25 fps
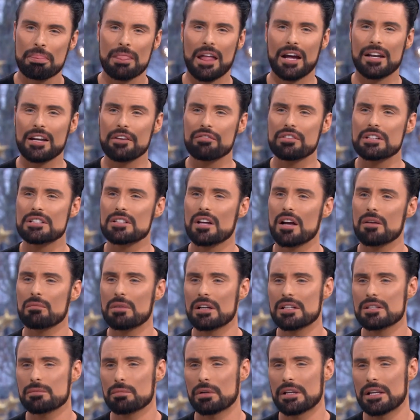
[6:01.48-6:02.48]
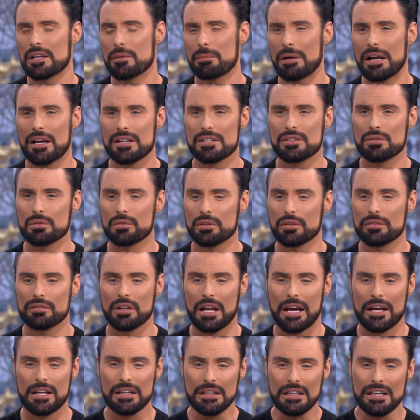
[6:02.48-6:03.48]
And every time I speak about sort of
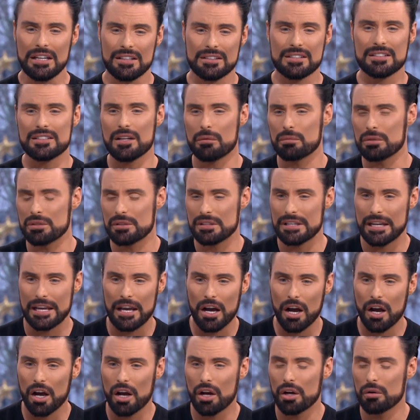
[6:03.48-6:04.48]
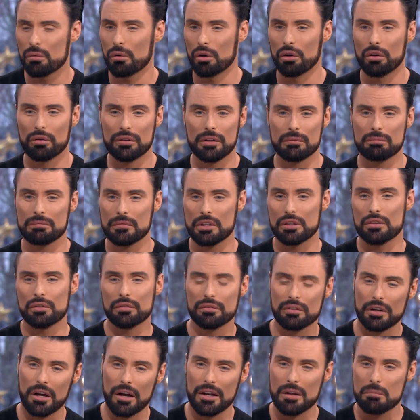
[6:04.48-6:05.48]
like the W T O or the, the
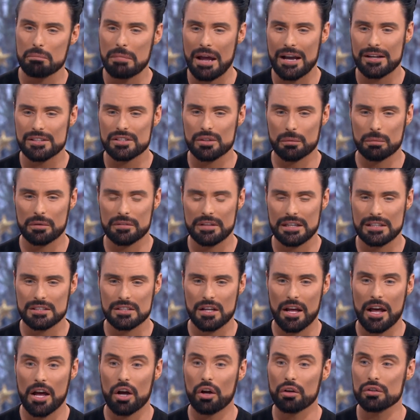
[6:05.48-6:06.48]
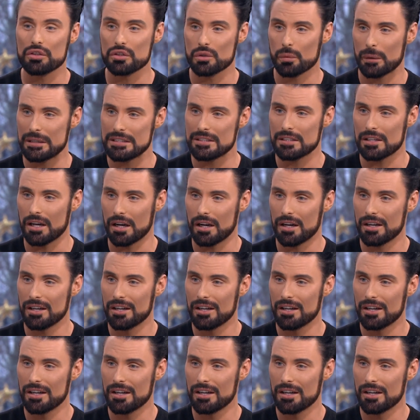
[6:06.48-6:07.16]
Northern Ireland backstop and things like that on Twitter,